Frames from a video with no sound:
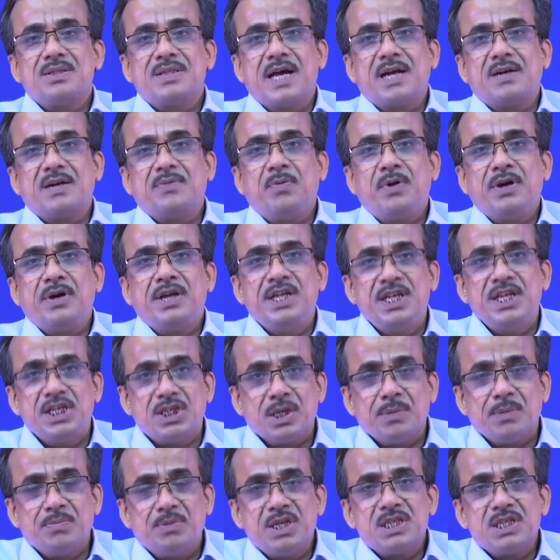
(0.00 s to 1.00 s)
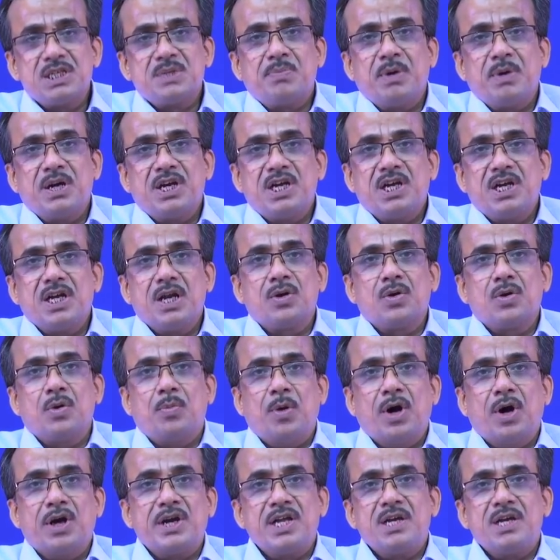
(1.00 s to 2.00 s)
that for each of these particular
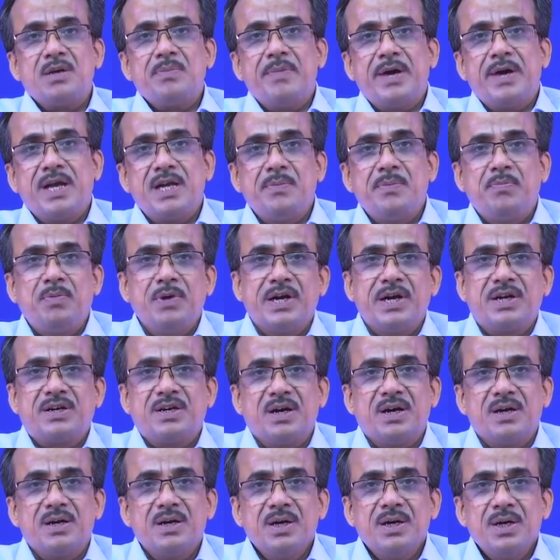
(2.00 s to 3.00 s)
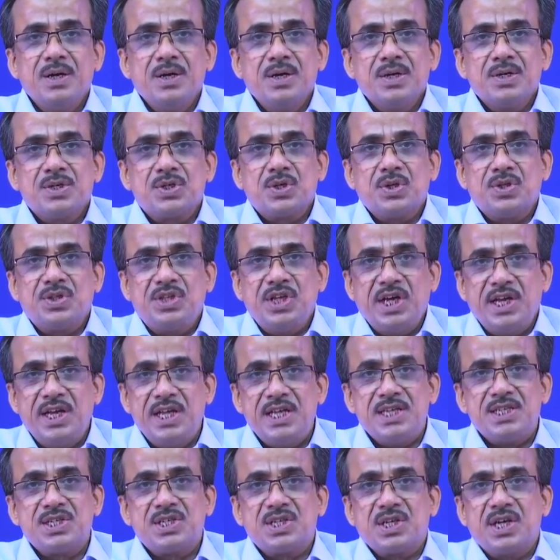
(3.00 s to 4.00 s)
robotic manipulator, so there
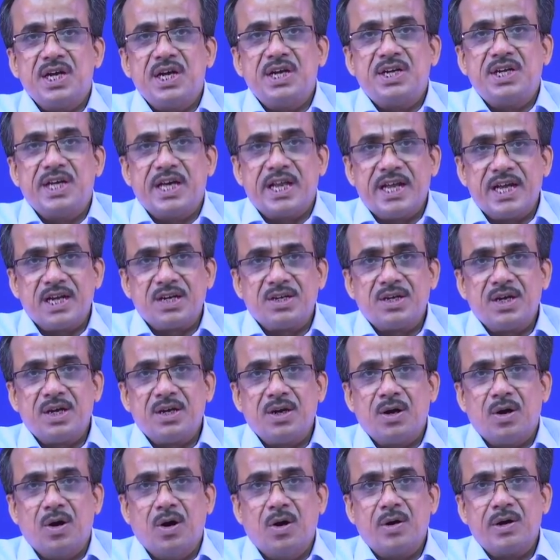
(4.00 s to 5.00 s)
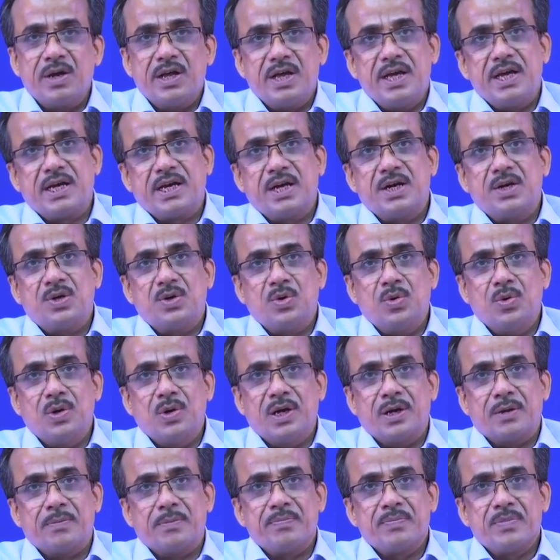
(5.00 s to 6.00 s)
is a director or a
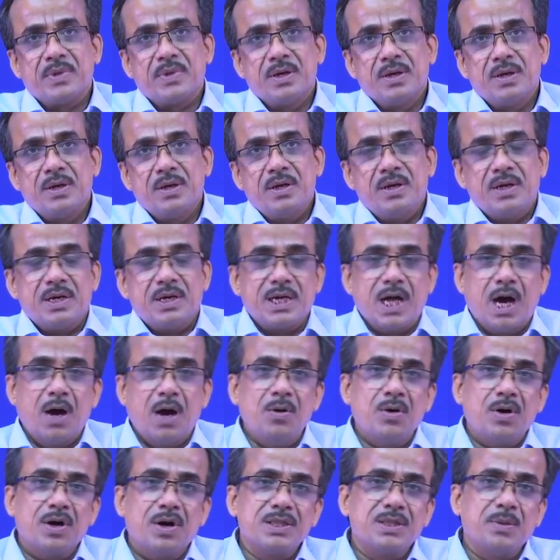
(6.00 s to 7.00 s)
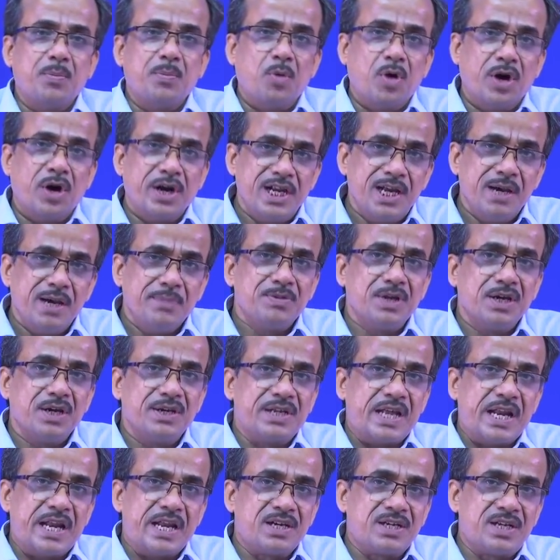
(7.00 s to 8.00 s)
controller. Now, on the body of the
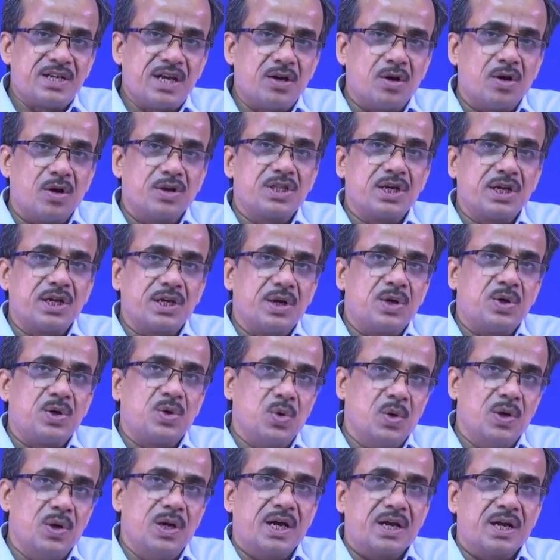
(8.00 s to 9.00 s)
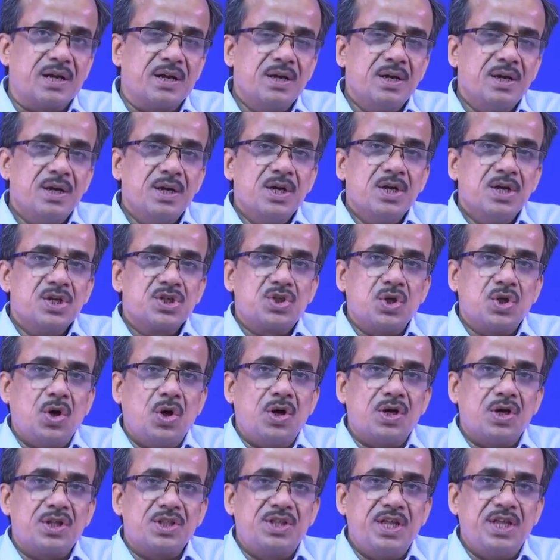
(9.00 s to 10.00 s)
director or the controller,
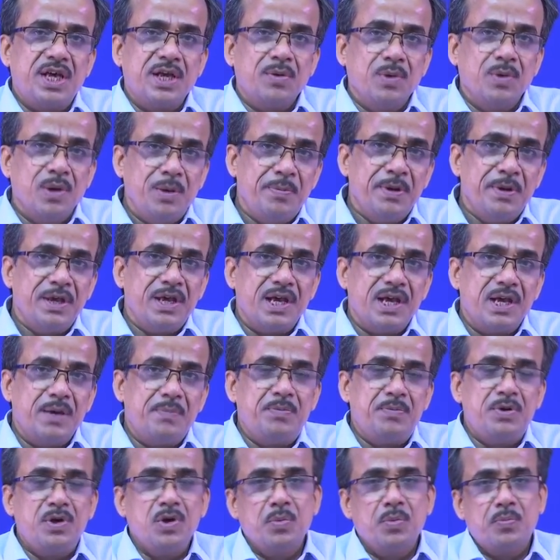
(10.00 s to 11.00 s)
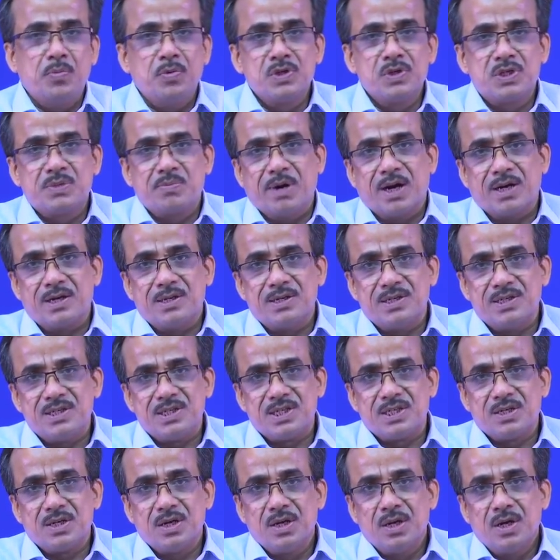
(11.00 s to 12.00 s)
so there will be a few push
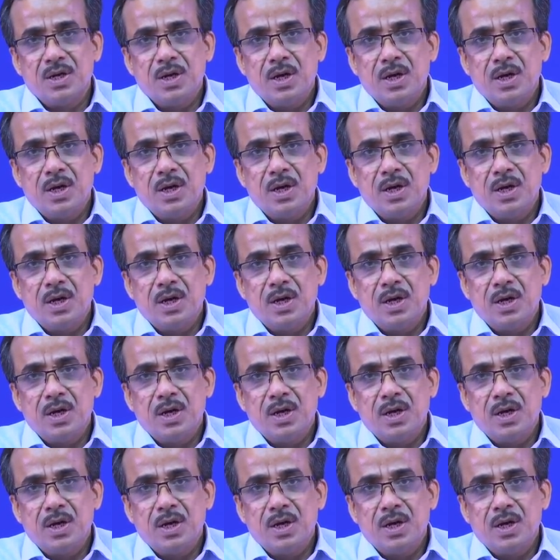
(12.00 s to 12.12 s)
buttons